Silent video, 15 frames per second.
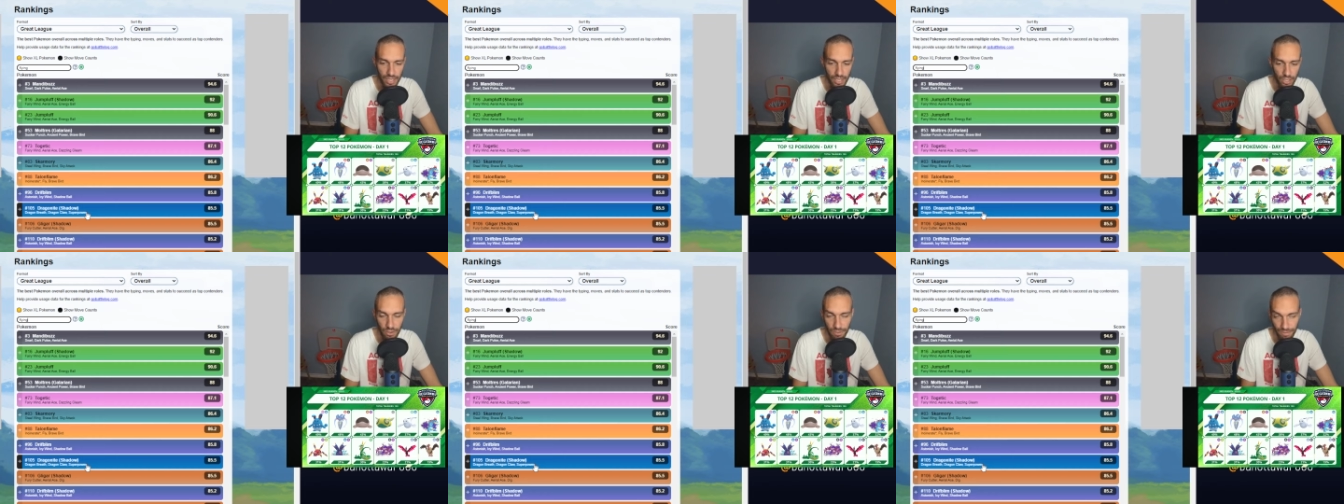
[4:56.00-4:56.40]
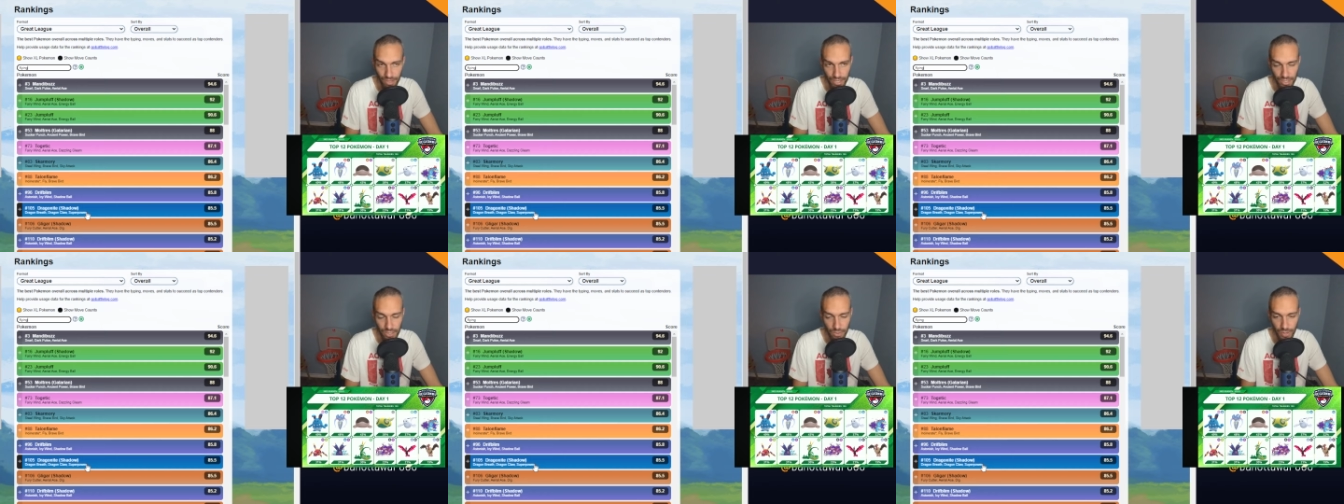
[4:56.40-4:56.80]
new
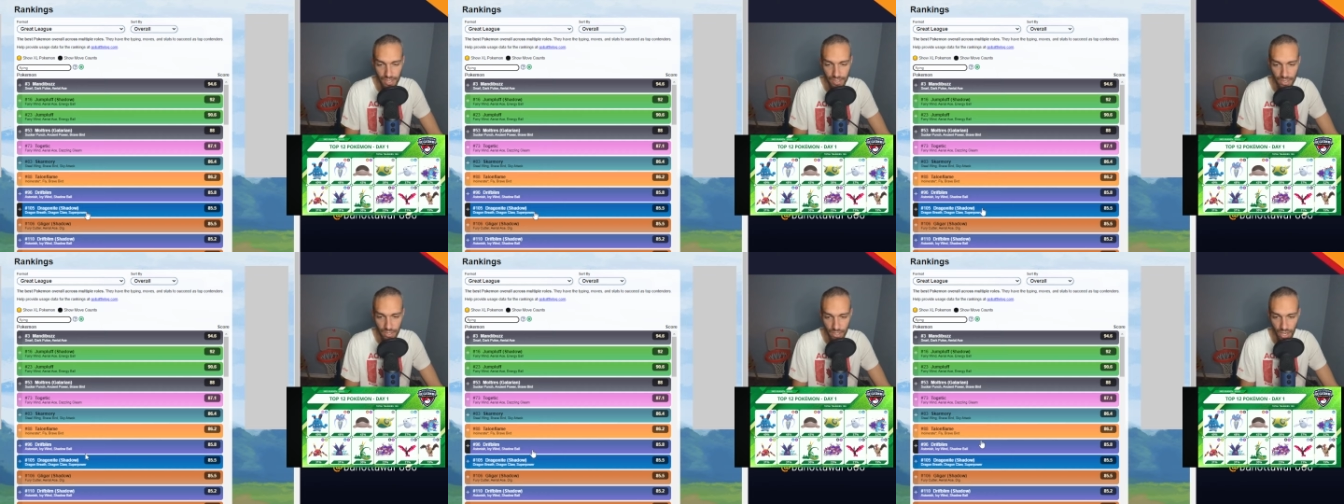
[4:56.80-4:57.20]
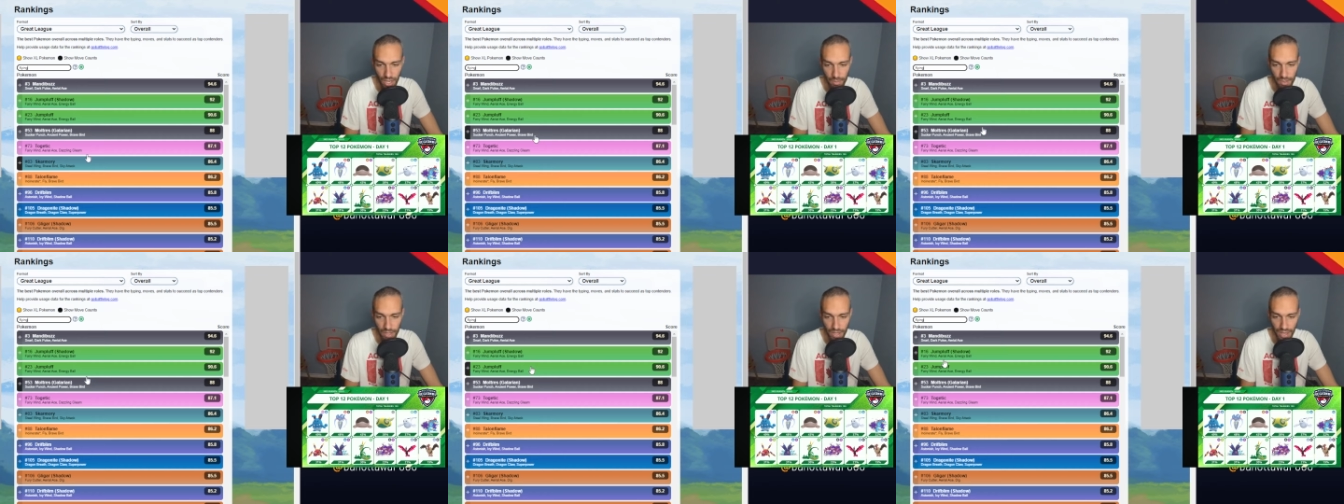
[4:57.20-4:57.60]
flyers to rise to the
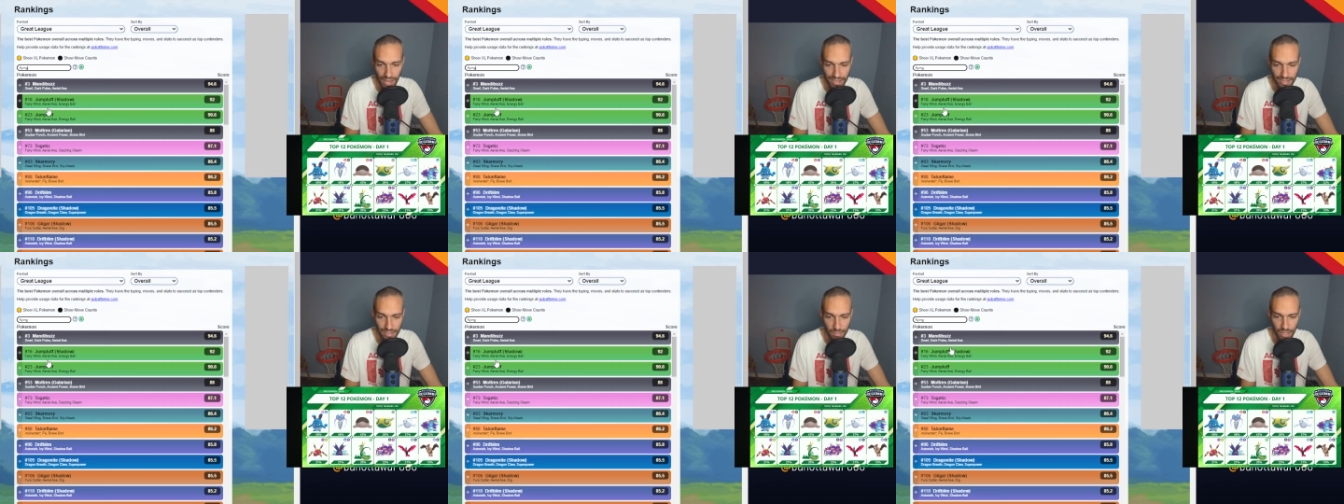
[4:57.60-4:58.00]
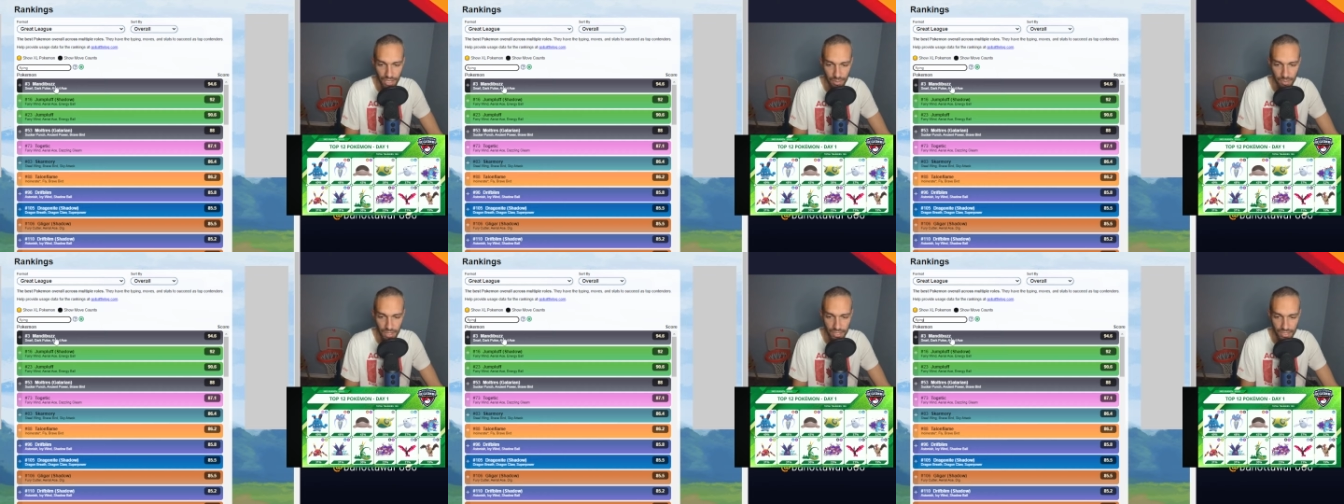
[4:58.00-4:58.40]
top. Hence
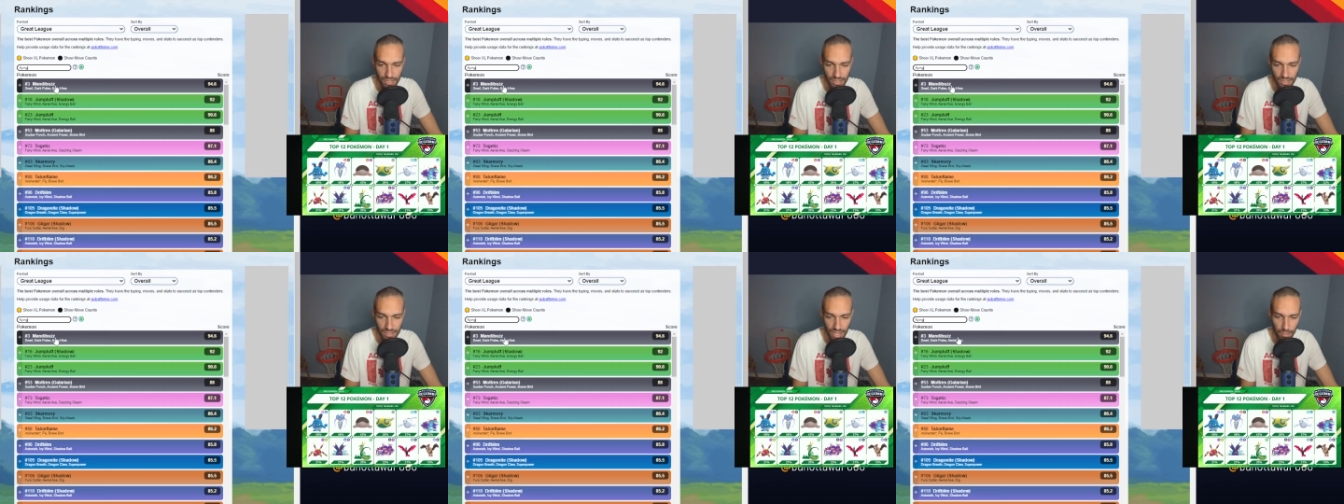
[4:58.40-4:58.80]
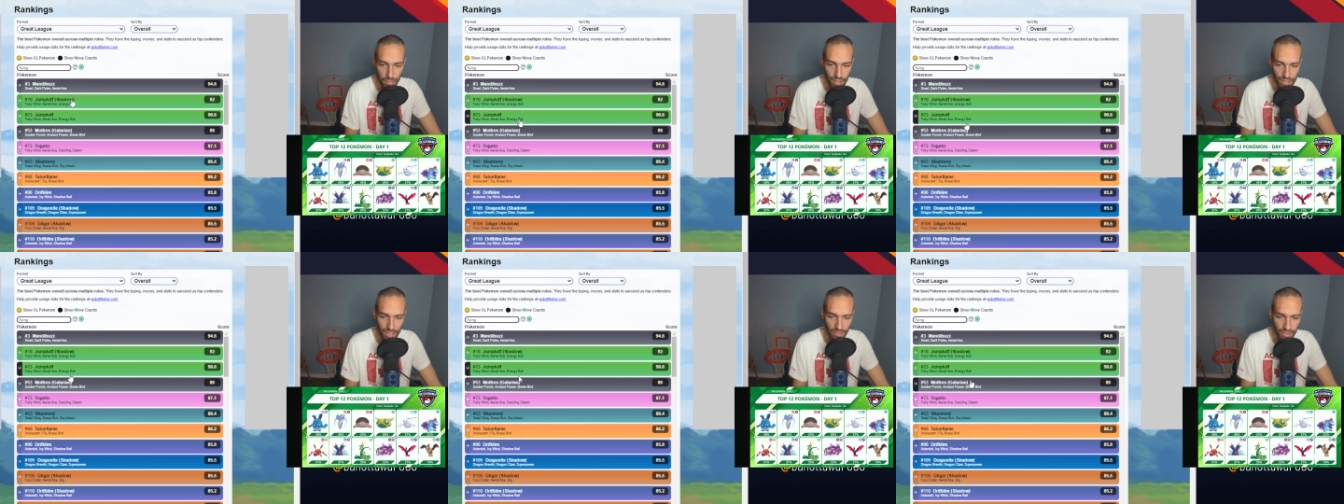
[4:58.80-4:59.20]
Mandibuzz and stat
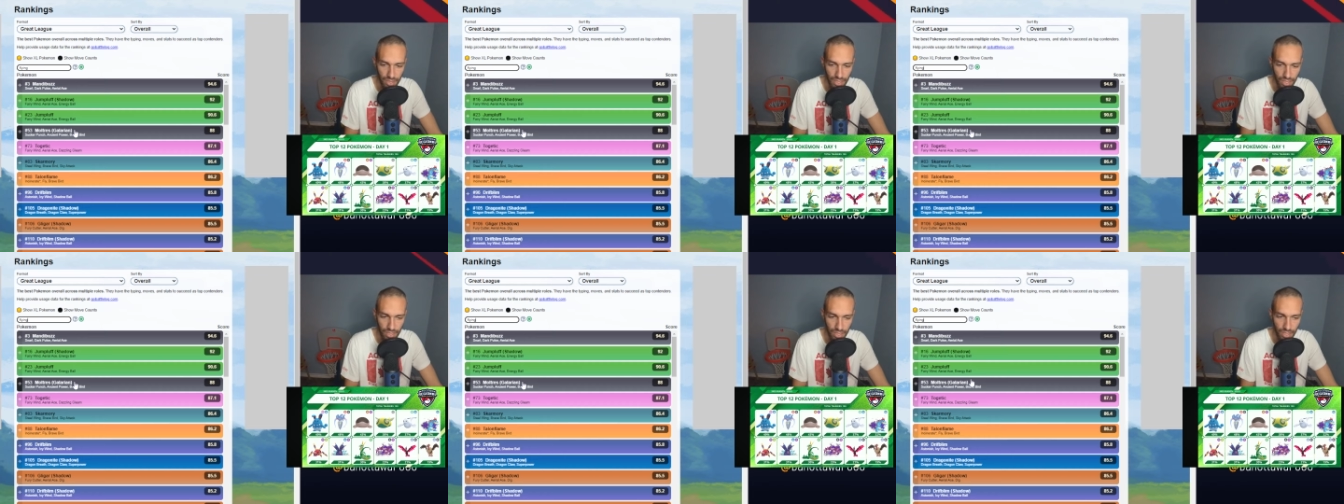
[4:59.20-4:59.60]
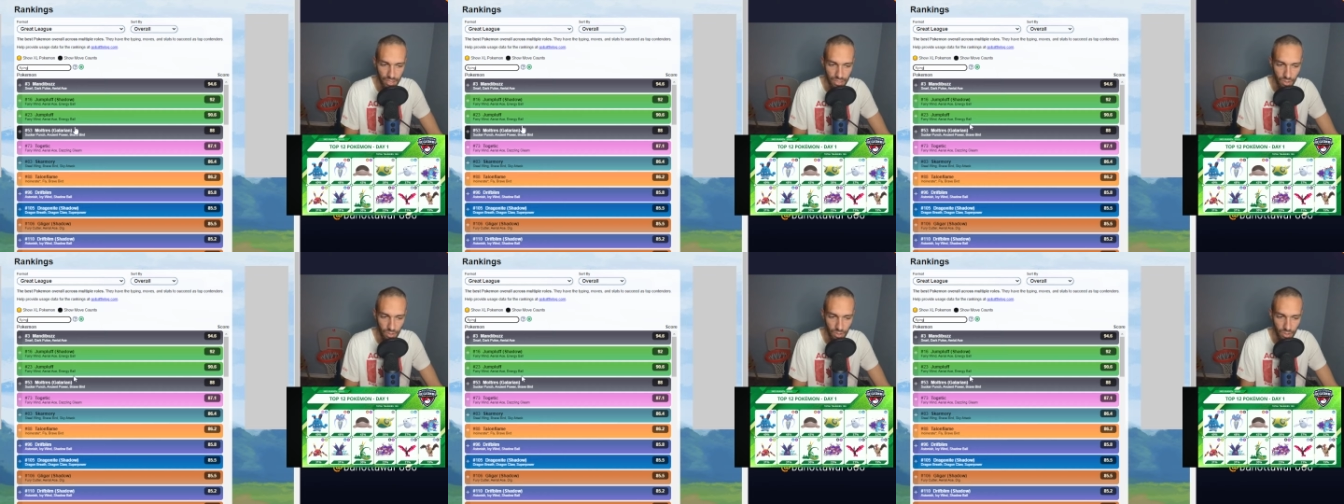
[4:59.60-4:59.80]
product and everything so